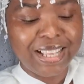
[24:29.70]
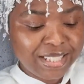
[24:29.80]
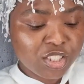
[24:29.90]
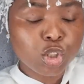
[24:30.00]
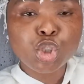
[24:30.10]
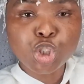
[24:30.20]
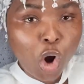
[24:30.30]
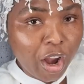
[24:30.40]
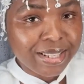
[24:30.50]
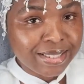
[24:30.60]
This is a
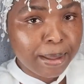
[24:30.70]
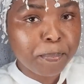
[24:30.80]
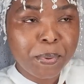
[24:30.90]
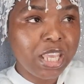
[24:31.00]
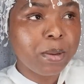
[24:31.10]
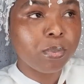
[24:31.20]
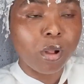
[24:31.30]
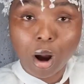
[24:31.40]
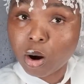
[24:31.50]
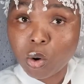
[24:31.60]
choice that
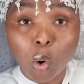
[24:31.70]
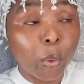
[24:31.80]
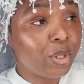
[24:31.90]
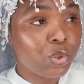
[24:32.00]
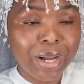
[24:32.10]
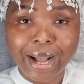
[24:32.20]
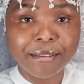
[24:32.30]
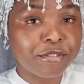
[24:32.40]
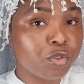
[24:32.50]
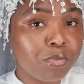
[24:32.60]
people are going to
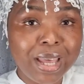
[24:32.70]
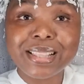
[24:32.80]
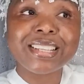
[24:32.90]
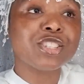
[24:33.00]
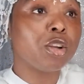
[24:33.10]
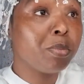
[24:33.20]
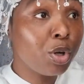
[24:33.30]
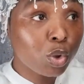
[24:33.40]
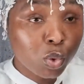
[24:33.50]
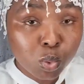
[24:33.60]
have to make. This is going to
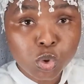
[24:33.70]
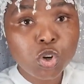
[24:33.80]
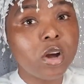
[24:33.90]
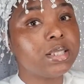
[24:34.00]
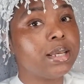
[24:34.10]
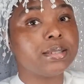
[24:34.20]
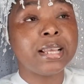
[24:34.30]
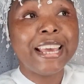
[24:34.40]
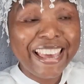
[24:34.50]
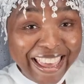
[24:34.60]
be your two
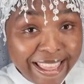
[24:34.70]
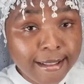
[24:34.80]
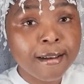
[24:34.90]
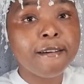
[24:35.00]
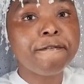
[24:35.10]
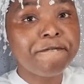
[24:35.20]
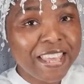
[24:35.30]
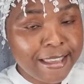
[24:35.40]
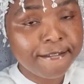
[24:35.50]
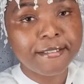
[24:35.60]
choices in
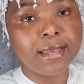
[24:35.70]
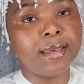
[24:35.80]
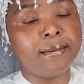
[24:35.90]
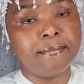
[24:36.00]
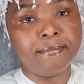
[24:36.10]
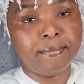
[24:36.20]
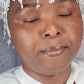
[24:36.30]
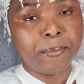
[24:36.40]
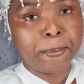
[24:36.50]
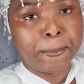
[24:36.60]
Fifi.
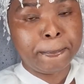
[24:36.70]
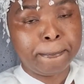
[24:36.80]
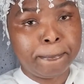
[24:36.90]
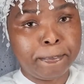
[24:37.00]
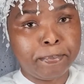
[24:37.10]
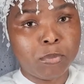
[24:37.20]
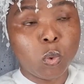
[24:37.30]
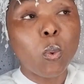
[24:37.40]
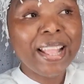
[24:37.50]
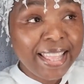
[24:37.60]

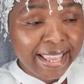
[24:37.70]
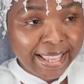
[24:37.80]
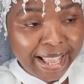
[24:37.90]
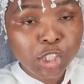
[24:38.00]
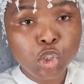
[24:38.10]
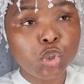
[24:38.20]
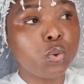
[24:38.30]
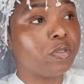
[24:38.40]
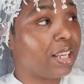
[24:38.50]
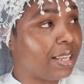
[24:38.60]
When they catch
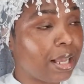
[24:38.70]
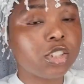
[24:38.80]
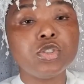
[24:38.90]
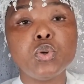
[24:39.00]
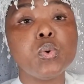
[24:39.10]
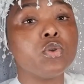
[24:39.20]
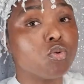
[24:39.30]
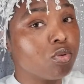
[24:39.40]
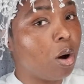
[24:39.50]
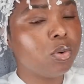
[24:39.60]
you, if they're catching you
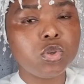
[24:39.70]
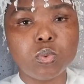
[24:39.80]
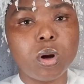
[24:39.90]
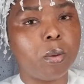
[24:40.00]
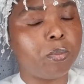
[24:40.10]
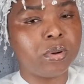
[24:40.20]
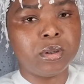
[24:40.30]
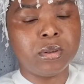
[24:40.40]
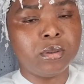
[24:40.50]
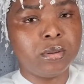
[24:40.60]
and round you up.
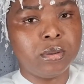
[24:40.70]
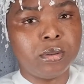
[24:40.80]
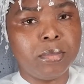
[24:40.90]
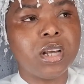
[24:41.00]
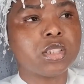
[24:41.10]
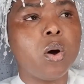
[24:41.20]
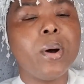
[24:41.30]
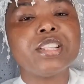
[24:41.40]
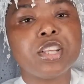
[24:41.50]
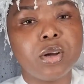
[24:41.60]
Because
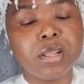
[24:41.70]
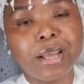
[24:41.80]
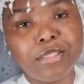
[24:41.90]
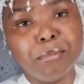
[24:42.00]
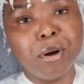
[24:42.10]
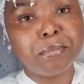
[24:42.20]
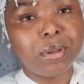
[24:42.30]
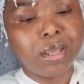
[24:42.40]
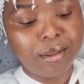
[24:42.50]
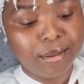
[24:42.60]
how else are you going to get the
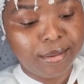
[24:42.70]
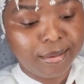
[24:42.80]
MOTB?